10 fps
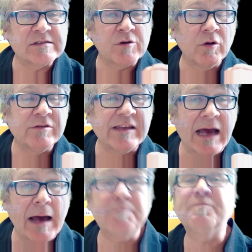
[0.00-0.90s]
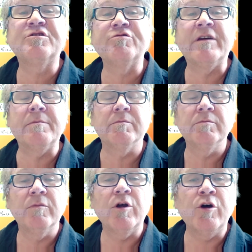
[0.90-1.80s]
It's called the upstream
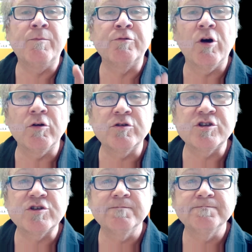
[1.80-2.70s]
approach.